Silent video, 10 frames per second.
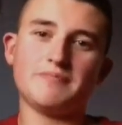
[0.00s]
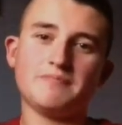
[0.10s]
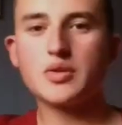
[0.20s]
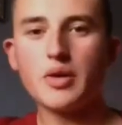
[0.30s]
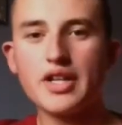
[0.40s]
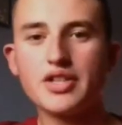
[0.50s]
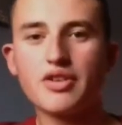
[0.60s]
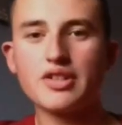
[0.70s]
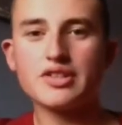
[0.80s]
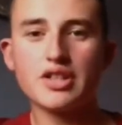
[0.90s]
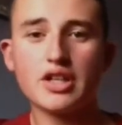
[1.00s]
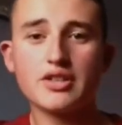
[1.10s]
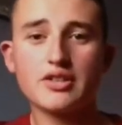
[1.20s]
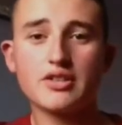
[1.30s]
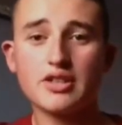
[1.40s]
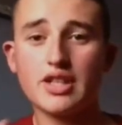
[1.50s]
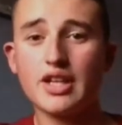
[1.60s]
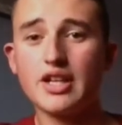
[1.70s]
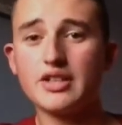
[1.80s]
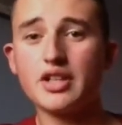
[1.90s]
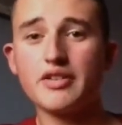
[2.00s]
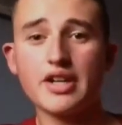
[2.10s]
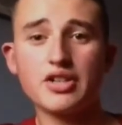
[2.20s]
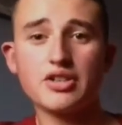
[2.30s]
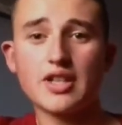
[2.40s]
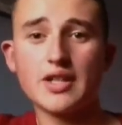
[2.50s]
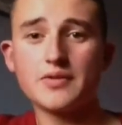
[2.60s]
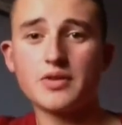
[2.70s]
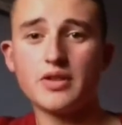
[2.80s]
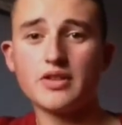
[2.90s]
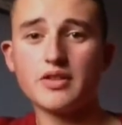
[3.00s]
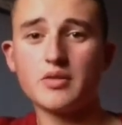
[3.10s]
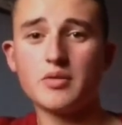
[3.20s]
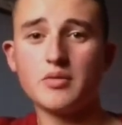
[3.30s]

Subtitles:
It's quite interesting the direction they've gone